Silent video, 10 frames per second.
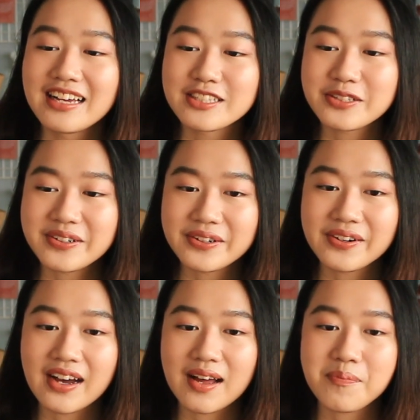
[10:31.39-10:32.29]

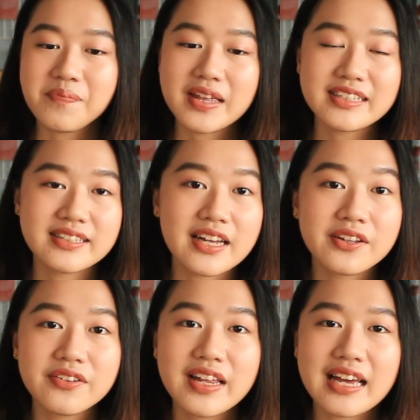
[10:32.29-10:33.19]
So instead
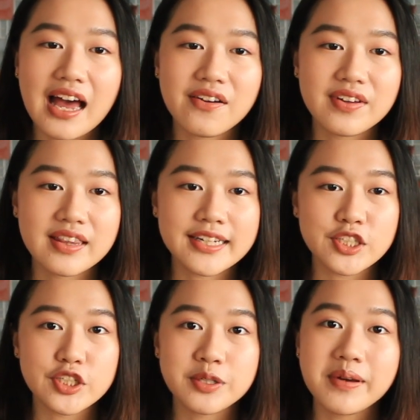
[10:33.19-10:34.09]
of like having that
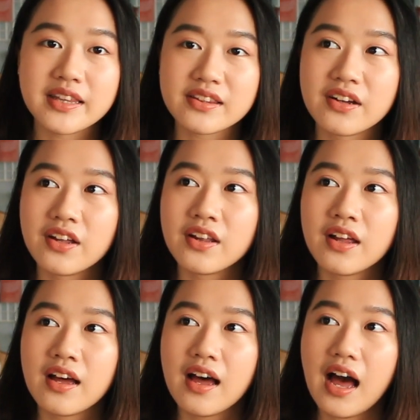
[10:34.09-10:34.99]
judgmental
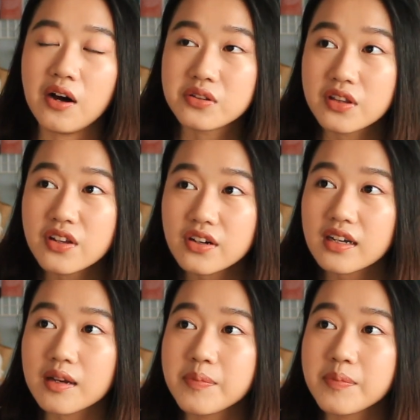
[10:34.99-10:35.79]
outlook,